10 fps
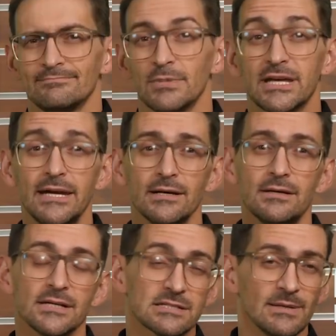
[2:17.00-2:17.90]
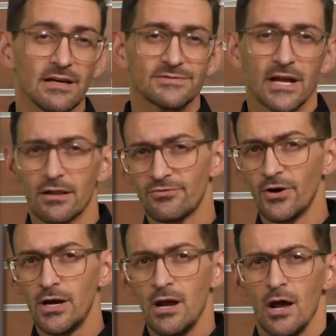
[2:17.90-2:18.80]
Makita, not to be left out of the
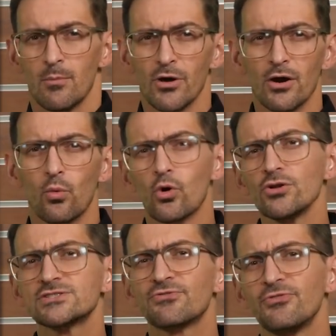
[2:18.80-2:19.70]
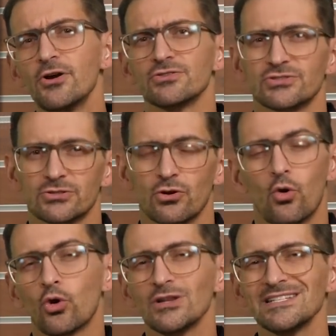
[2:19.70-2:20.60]
fun, brought a world's first
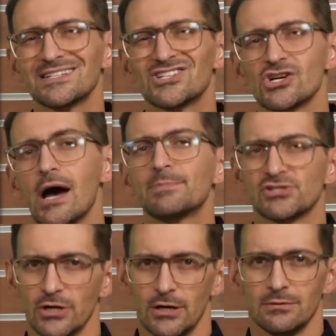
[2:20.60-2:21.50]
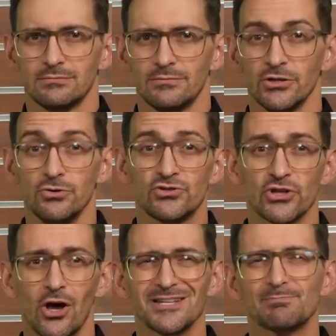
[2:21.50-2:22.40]
cordless chop saw. The new
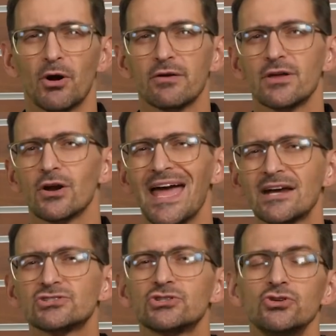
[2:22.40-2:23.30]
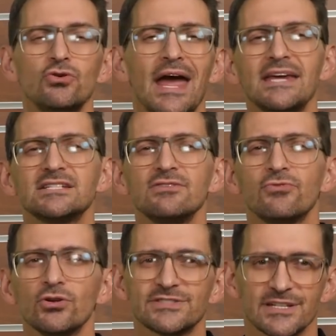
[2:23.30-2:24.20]
saw is part of their X2
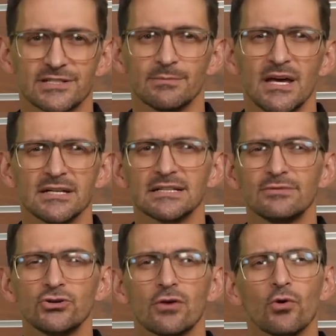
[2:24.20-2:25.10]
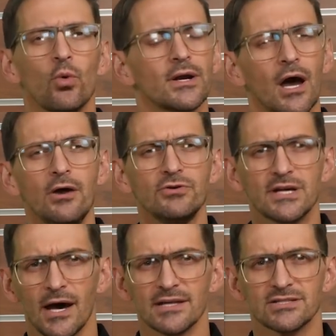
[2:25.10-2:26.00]
18-volt system, delivering over 100
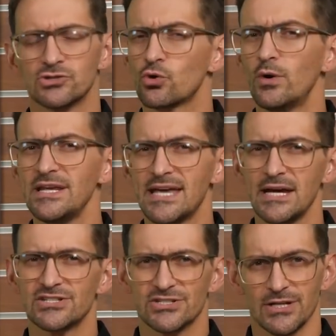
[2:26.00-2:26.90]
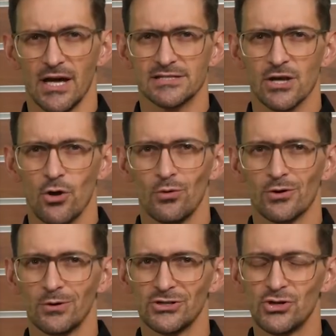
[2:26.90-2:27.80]
cuts and 20-gauge studs with
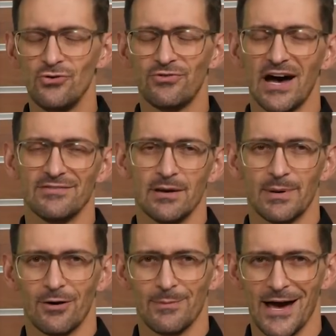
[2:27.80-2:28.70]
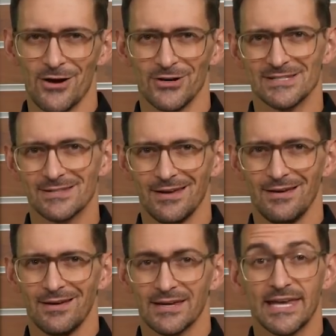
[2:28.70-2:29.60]
only two 5-amp-hour batteries.
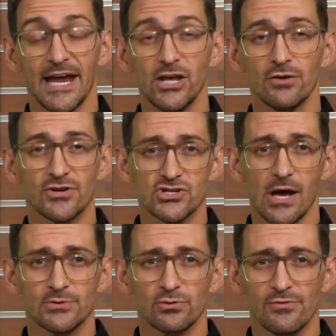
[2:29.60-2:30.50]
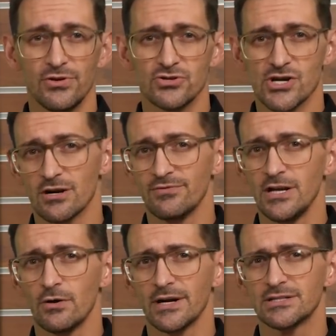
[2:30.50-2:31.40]
Kenny over at Shop Tool Reviews shared a
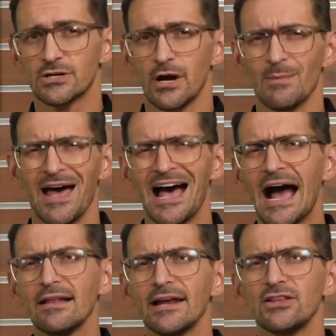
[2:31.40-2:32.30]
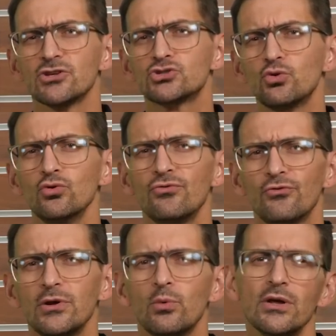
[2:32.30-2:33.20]
video on Instagram highlighting the
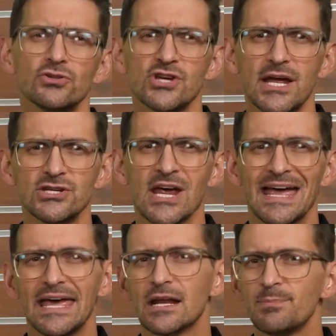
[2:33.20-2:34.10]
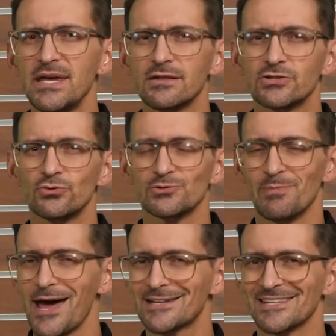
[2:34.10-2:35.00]
tool-free wheel change and a peek at the tool's
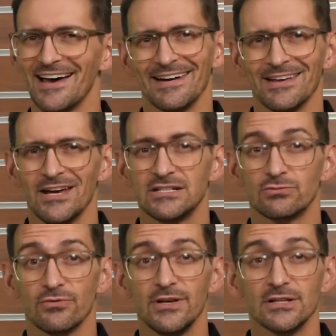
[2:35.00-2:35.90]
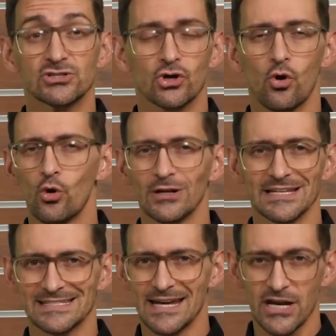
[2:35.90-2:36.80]
backside to reveal its
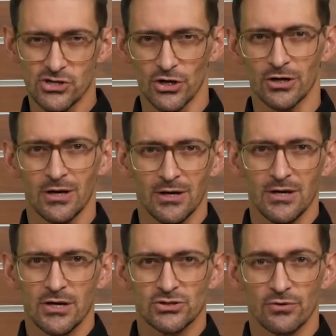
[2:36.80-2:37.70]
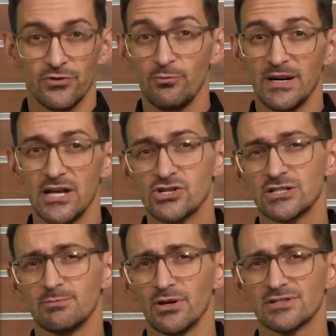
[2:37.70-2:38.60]
cordless nature. So if you've been
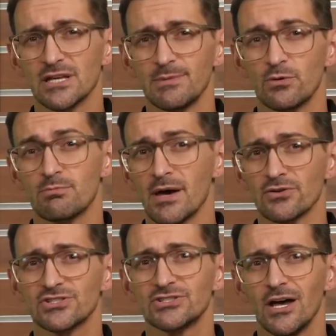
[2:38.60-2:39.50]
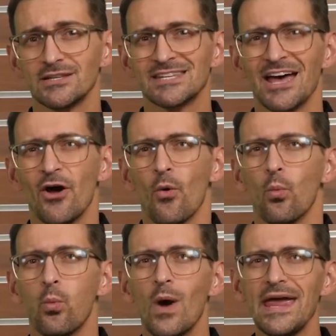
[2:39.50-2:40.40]
itching to build something with metal studs
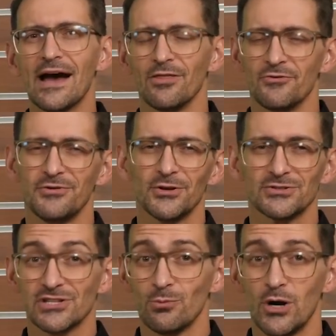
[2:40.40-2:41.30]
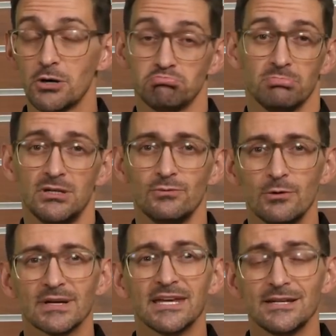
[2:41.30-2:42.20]
way out in the field somewhere, well,
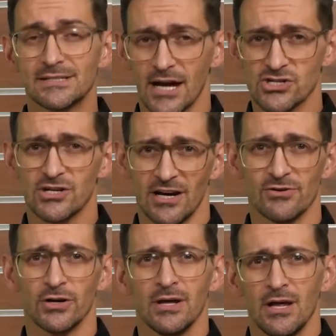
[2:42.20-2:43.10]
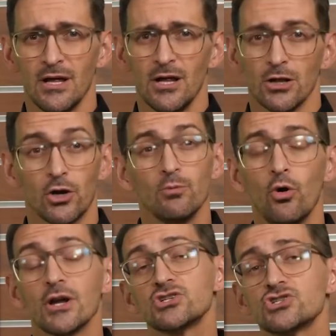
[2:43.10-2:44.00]
Makita's got you covered. Learn
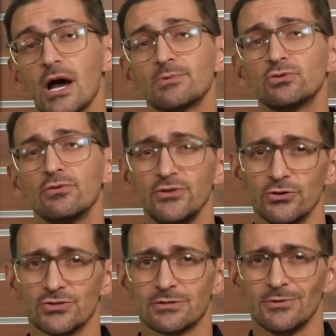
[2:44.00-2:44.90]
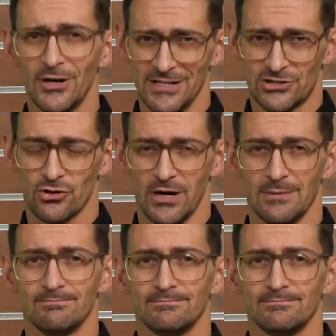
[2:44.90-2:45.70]
more at Shop Tool Reviews on Instagram.